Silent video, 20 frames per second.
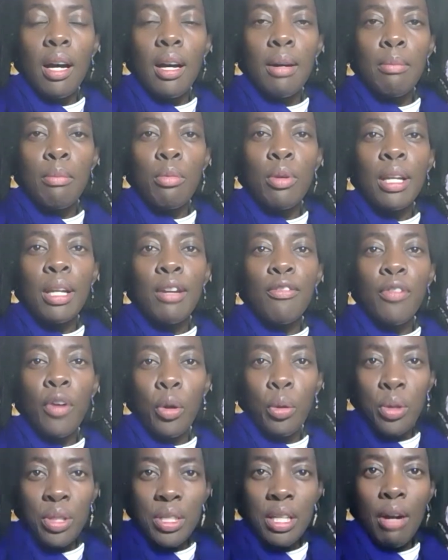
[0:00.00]
really
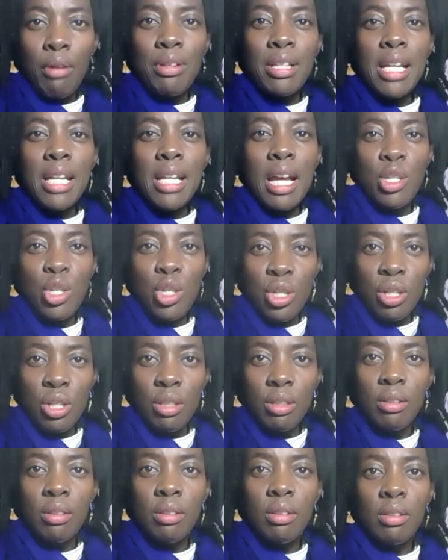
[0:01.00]
focus our
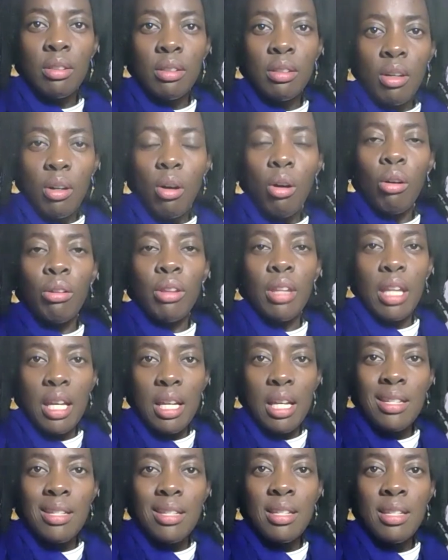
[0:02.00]
attention on
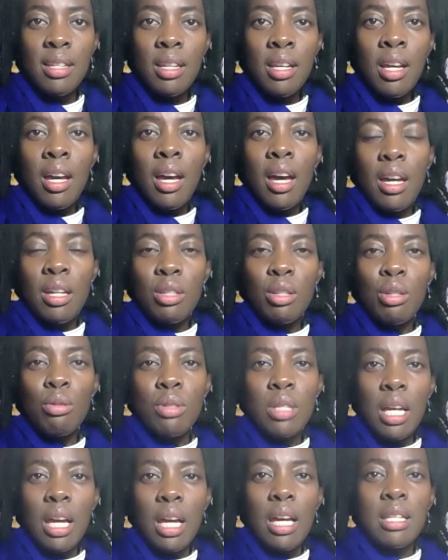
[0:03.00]
this and
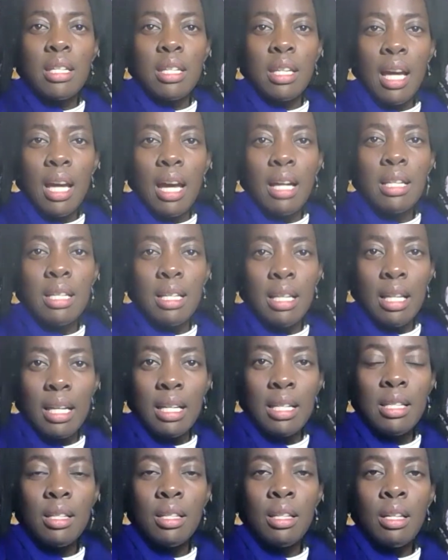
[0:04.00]
use it as a
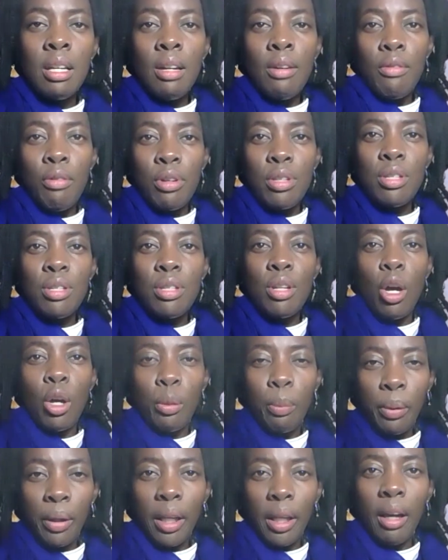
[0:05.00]
catalyst for us
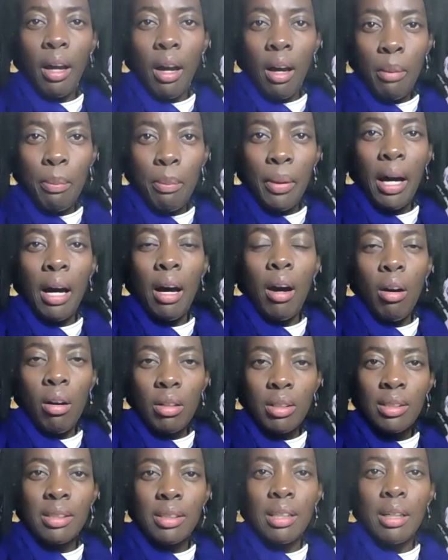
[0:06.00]
opening up our
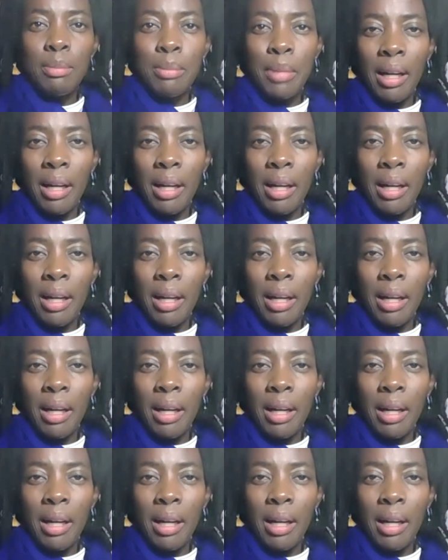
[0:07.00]
hearts and our